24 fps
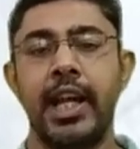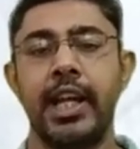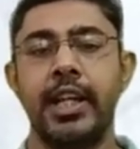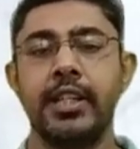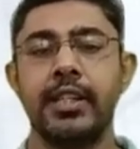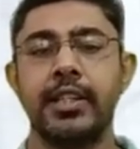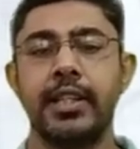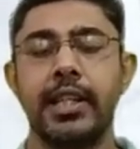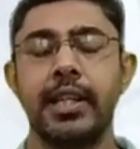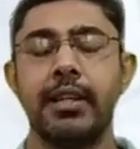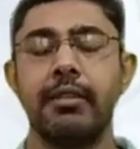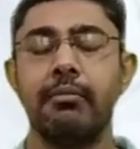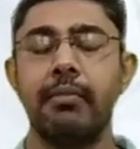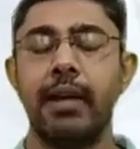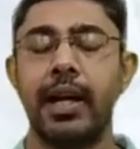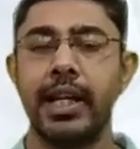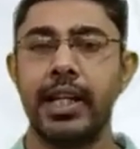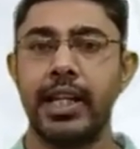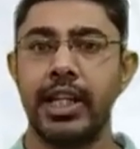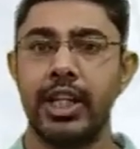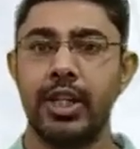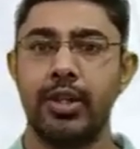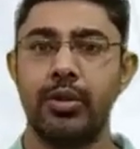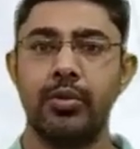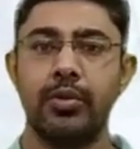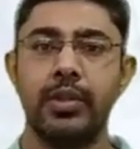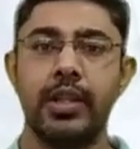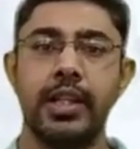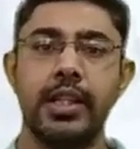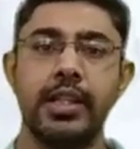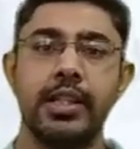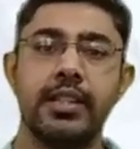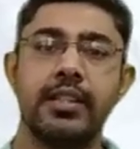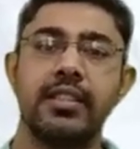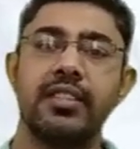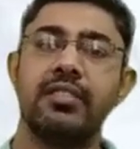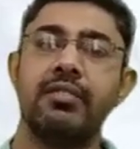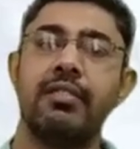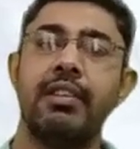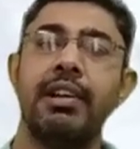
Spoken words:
and sigma t2, that is